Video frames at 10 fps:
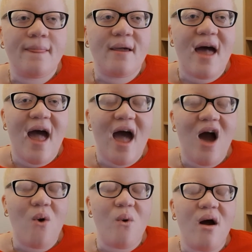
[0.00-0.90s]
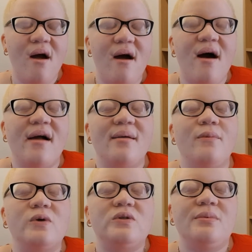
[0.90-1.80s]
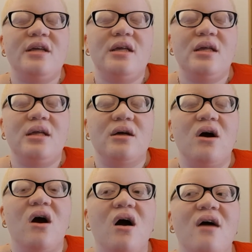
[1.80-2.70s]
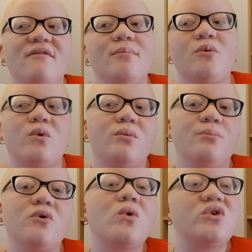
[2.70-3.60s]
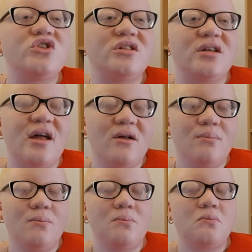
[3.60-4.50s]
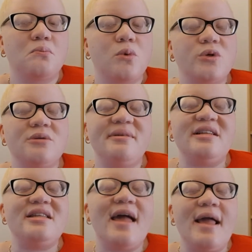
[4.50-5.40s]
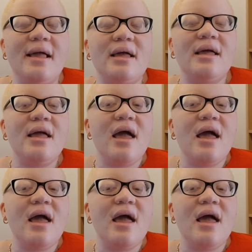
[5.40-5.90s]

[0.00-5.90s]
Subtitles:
how I can possibly, other precautions that I could possibly take.